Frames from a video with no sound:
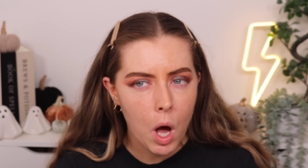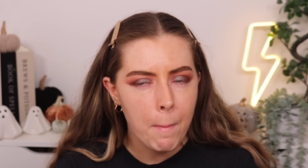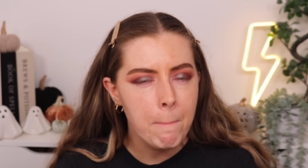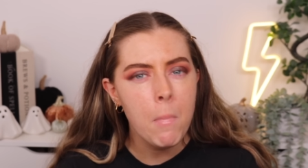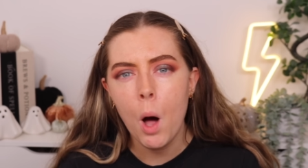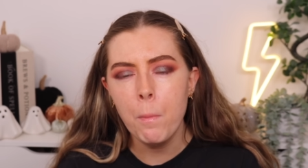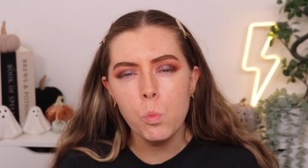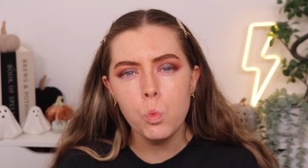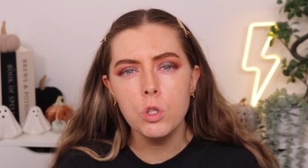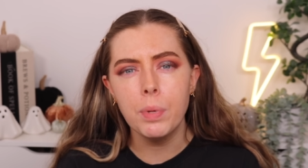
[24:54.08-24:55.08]
her
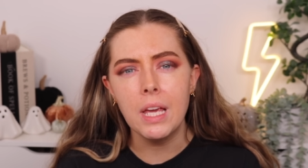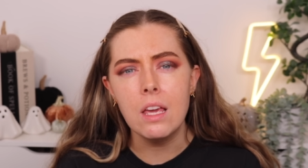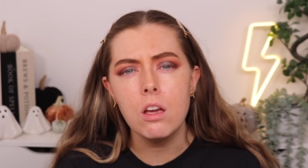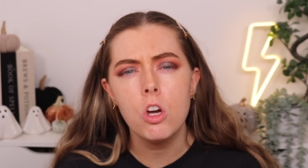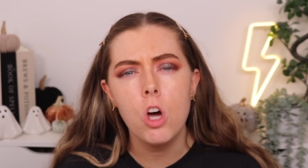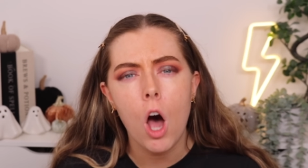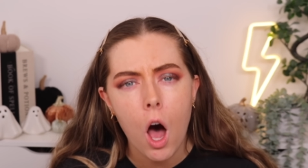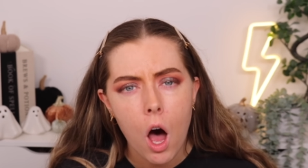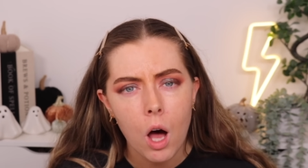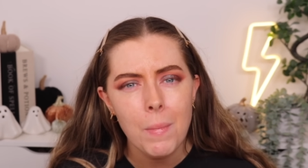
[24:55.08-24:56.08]
mom would be
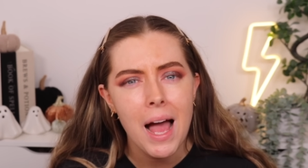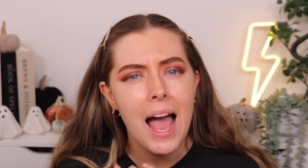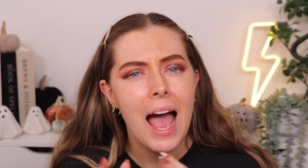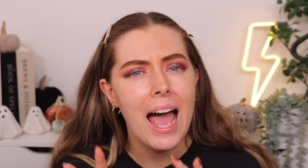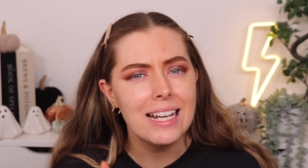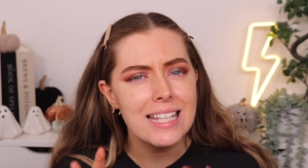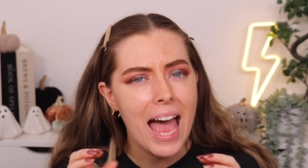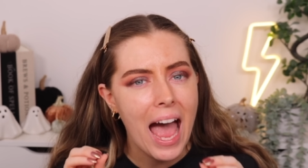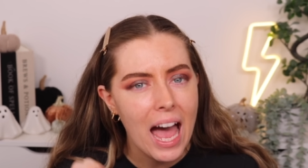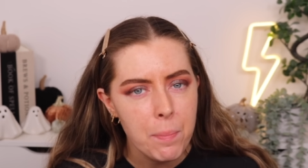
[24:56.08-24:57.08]
calm and
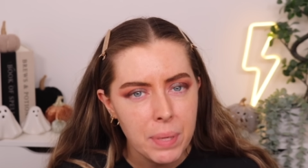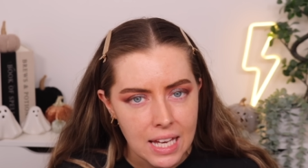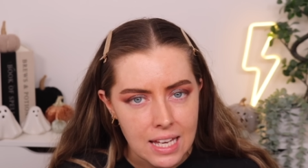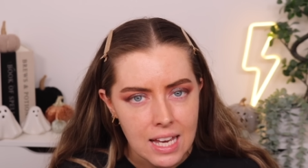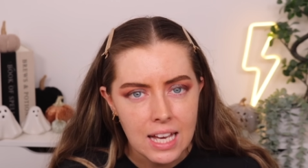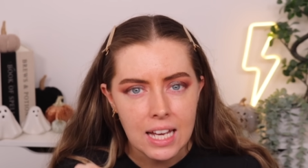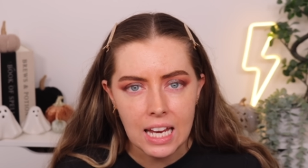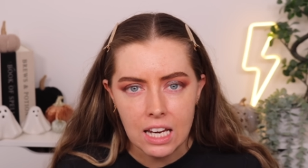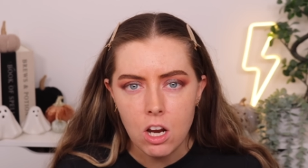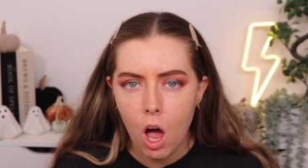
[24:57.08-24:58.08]
happy
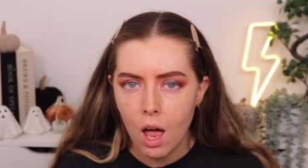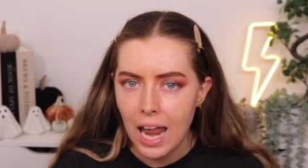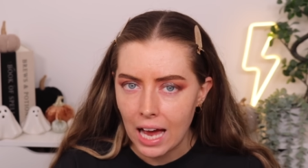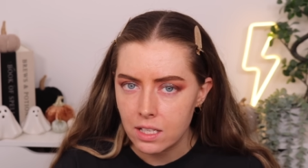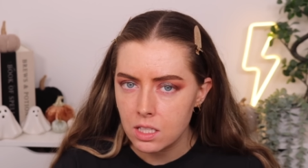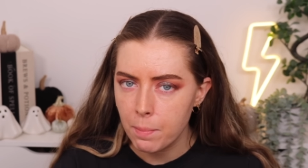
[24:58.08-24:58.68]
in her last